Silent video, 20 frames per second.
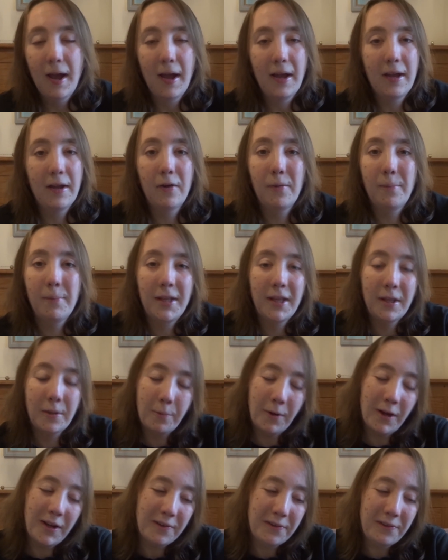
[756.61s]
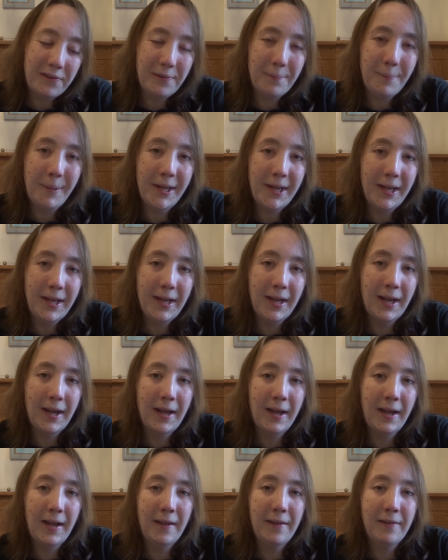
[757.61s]
It'll mean the world to me,
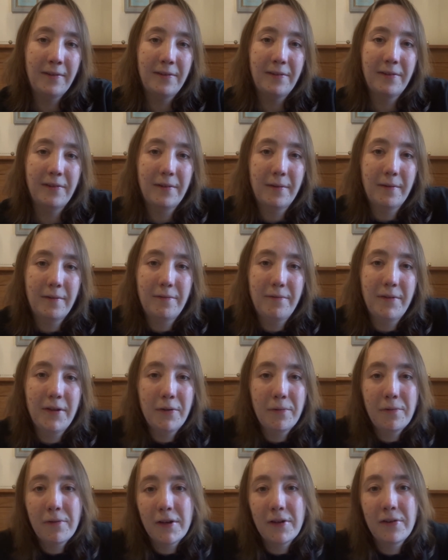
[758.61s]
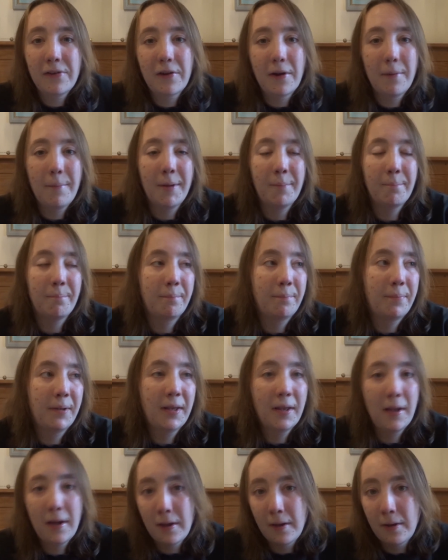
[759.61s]
and feel free to comment
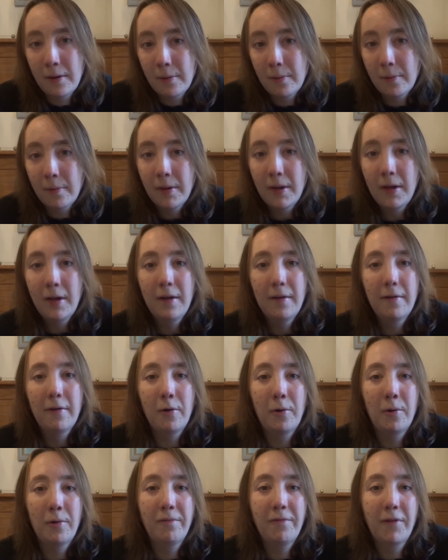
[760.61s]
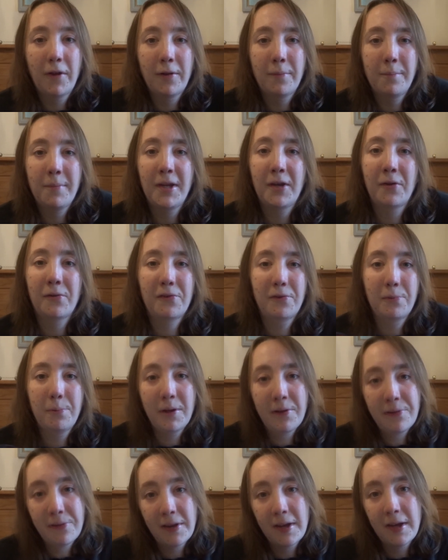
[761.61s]
below or follow me on Twitter.